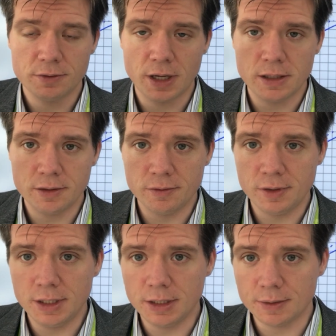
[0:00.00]
fallen,
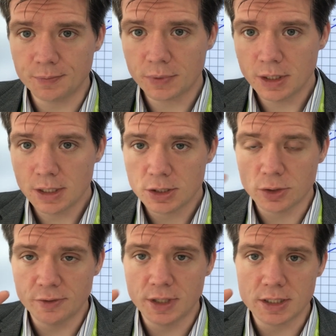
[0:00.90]
fliegen.
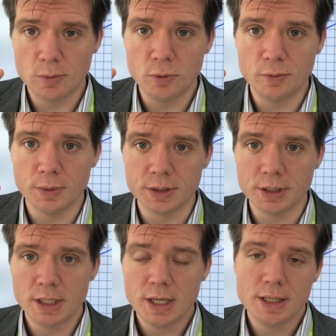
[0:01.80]
So if there's a movement,
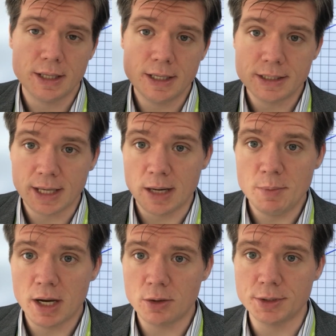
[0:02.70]
then it can
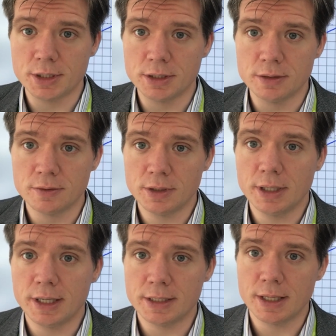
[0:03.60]
be accusative.
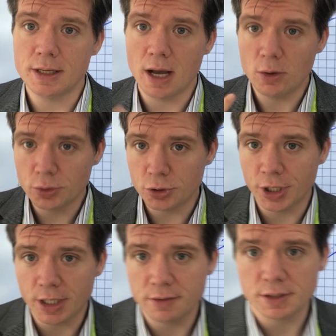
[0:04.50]
And then how to
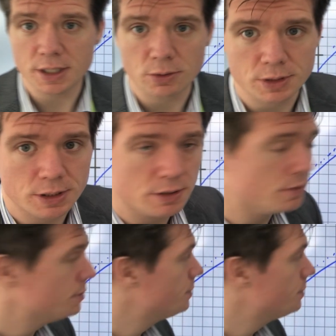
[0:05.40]
check if it's accusative?